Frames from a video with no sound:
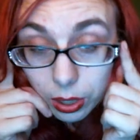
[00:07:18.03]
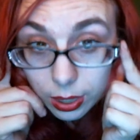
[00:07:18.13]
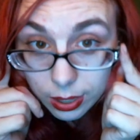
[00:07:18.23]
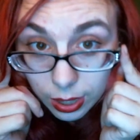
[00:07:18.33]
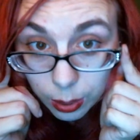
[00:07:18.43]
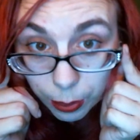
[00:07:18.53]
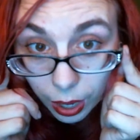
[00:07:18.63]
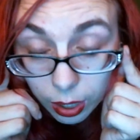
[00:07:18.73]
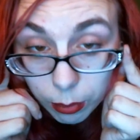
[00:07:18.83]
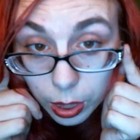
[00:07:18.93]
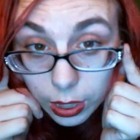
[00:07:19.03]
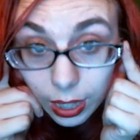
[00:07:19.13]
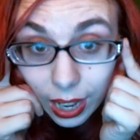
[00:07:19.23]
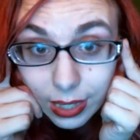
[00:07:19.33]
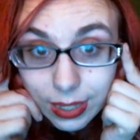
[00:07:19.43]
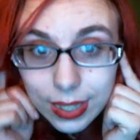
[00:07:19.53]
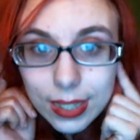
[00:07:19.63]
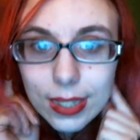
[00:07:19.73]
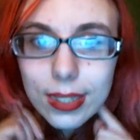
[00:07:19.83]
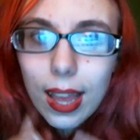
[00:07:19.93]
really see it behind the
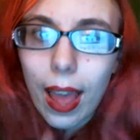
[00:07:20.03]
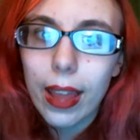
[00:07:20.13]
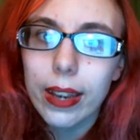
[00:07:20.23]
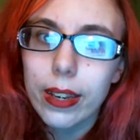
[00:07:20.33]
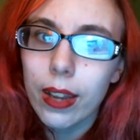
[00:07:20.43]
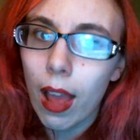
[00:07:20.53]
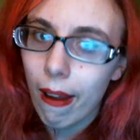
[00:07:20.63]
glasses, and